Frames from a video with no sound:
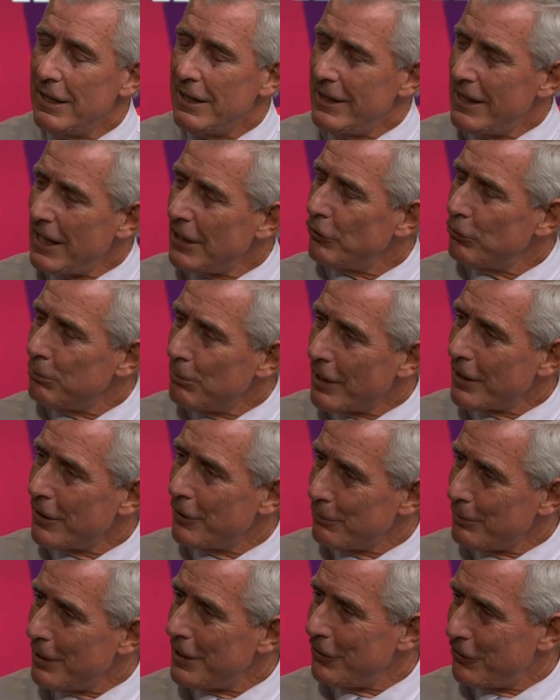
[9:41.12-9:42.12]
that's one of
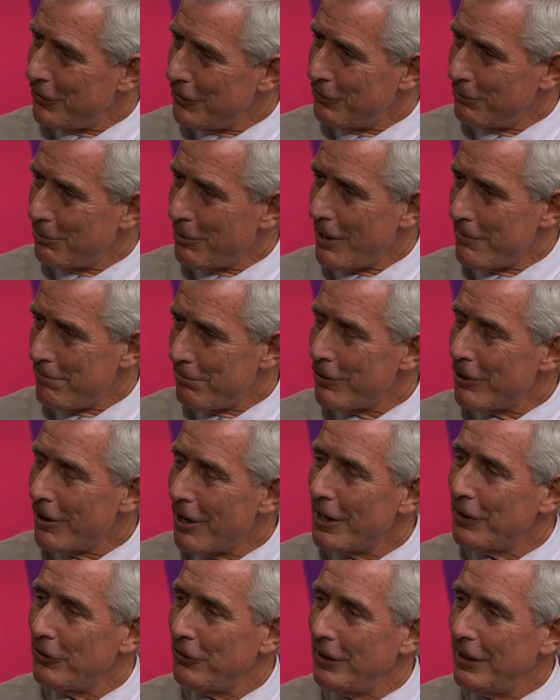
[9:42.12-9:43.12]
the reasons why
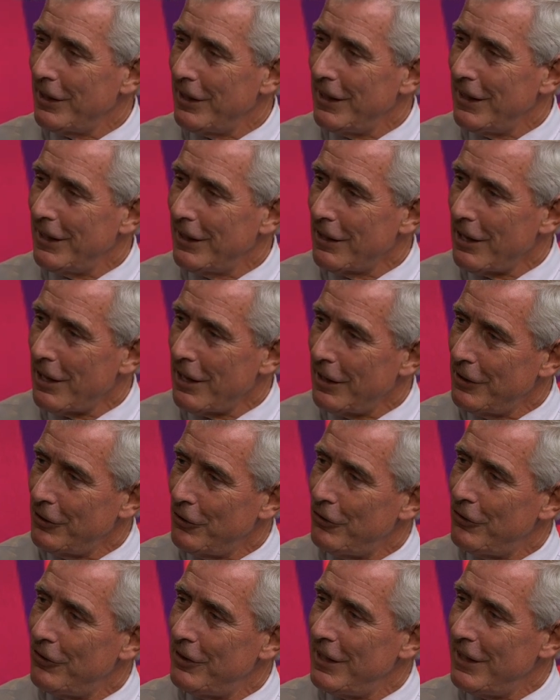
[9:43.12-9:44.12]
pricing in
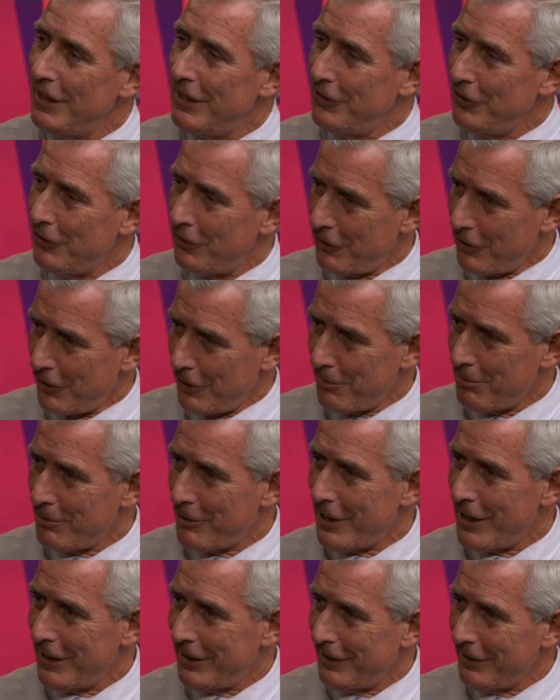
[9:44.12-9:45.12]
airlines tends to
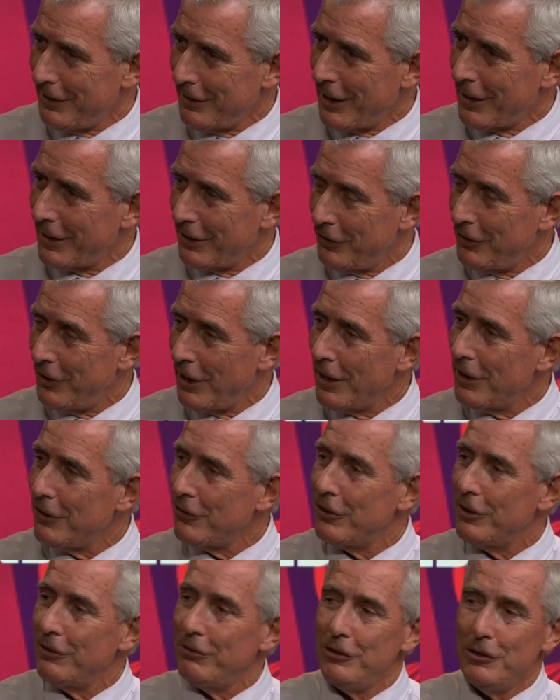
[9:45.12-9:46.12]
operate like it
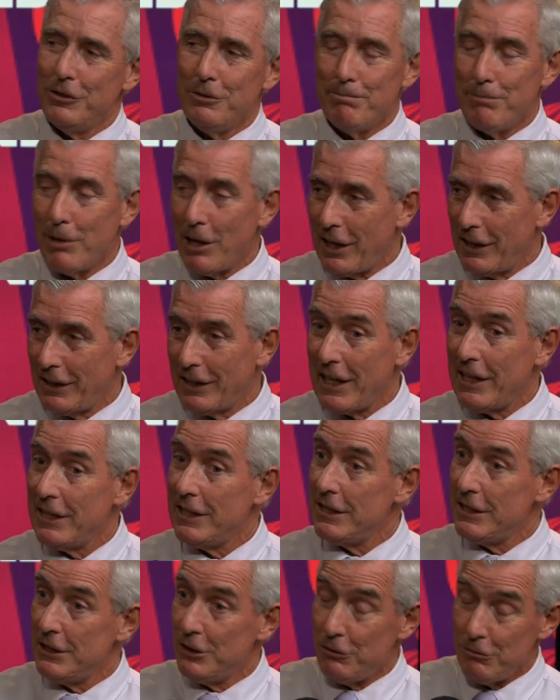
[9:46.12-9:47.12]
does. If you buy
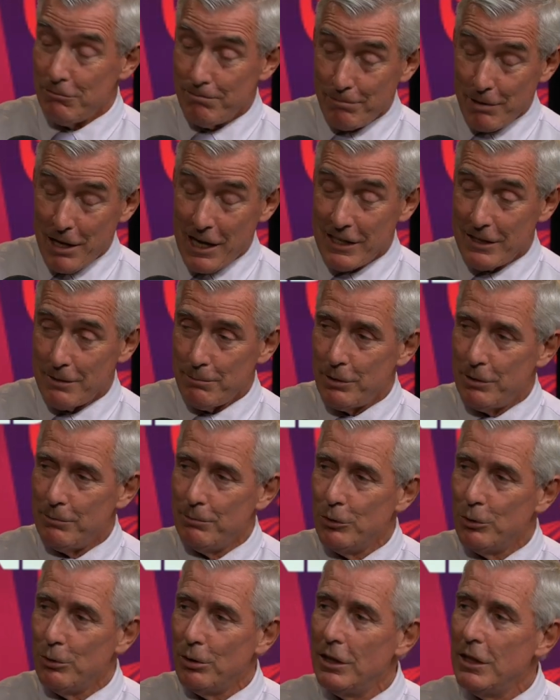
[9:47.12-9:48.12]
later, you pay a
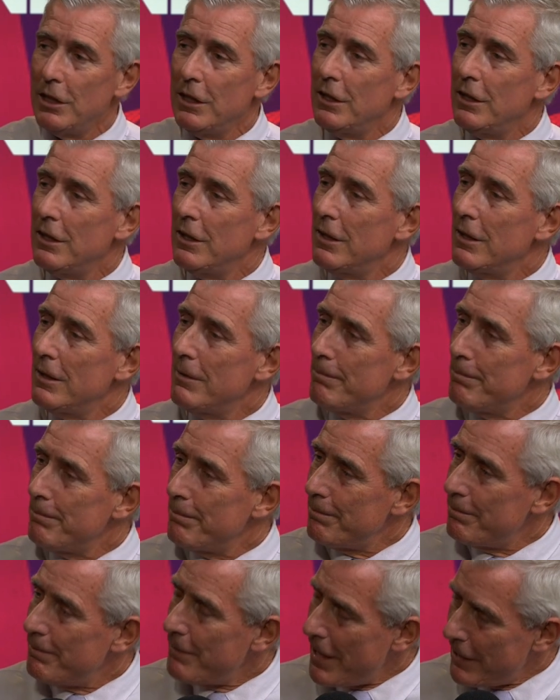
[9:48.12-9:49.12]
bit more.
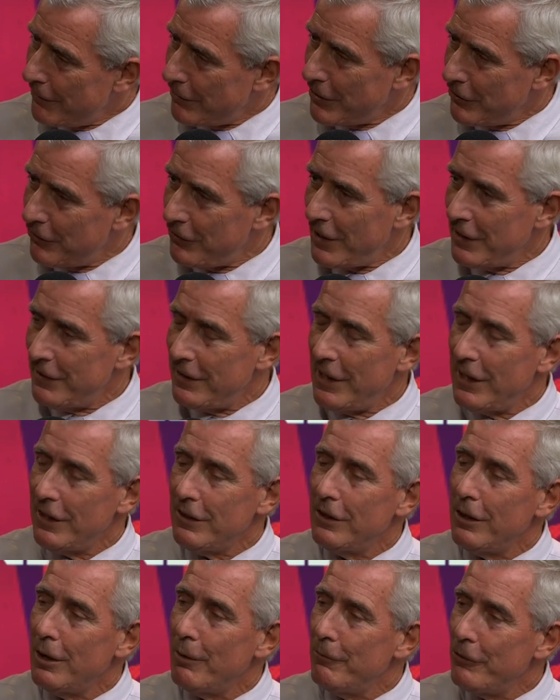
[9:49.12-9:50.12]
Having said
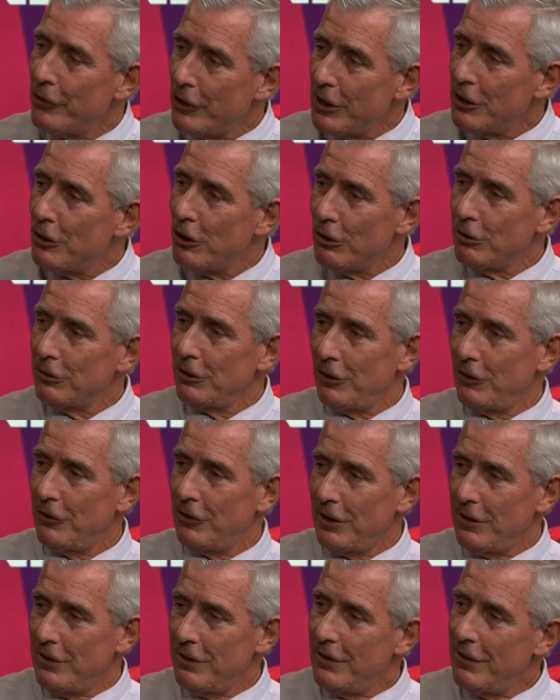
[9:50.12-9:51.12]
that, I'm very
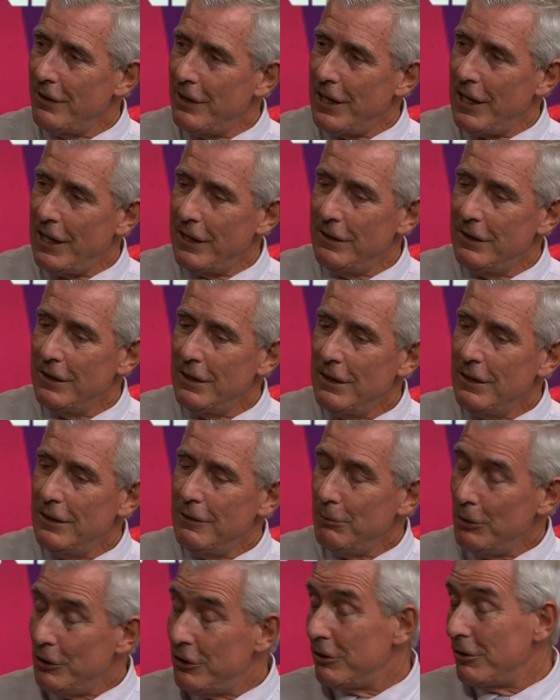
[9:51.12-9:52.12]
cognizant that
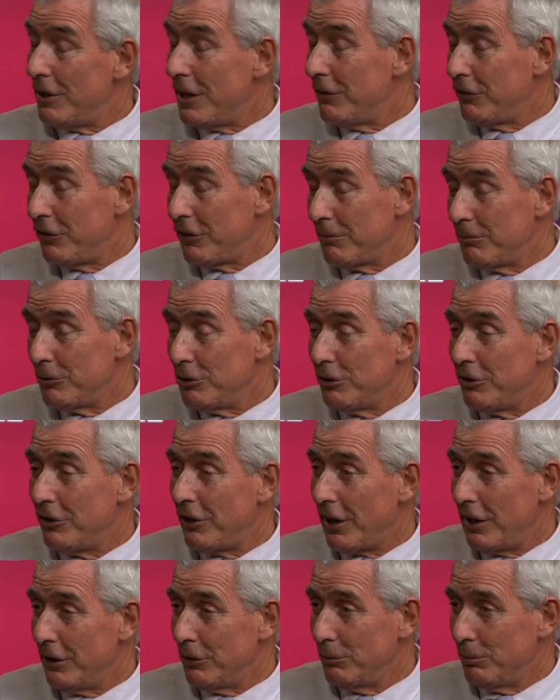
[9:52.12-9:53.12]
we do have some good
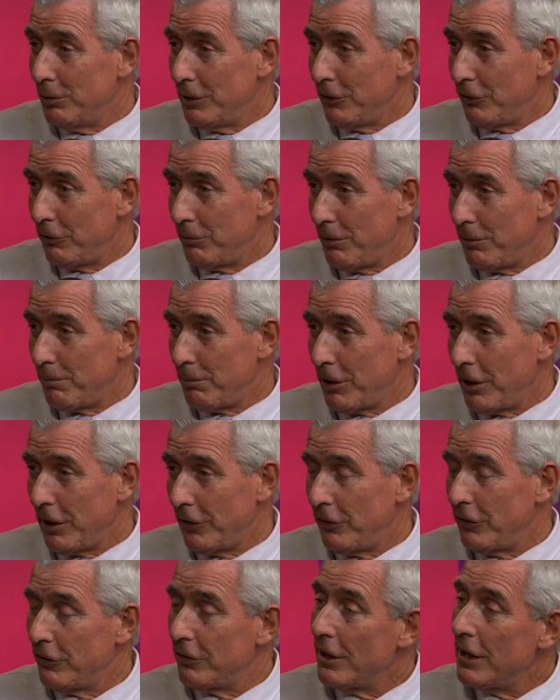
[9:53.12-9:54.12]
tailwinds with
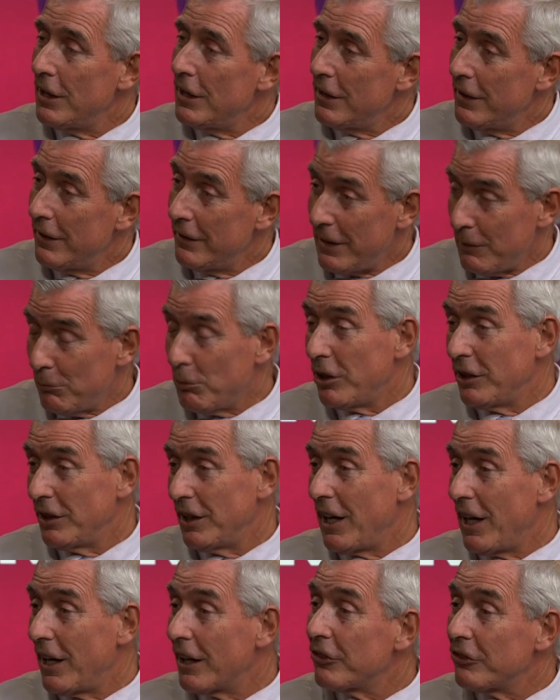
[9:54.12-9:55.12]
prices that won't
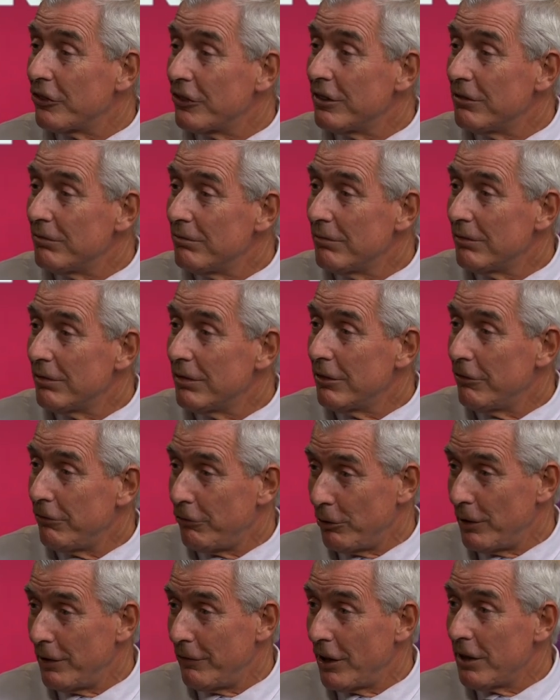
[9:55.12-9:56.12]
last
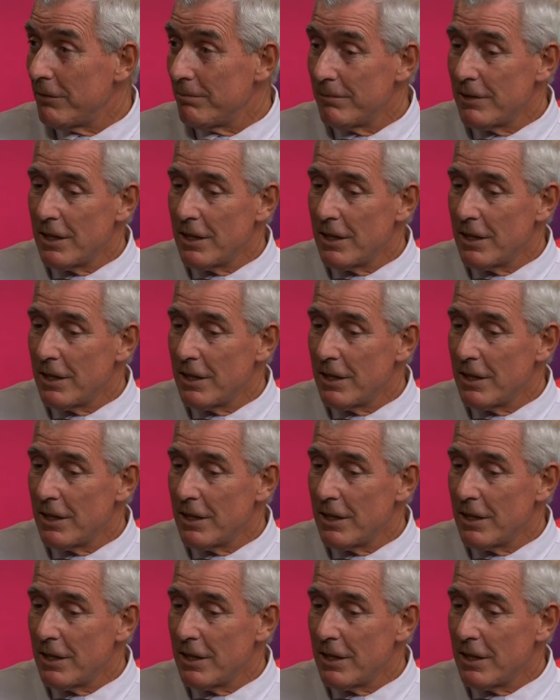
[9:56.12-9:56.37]
forever.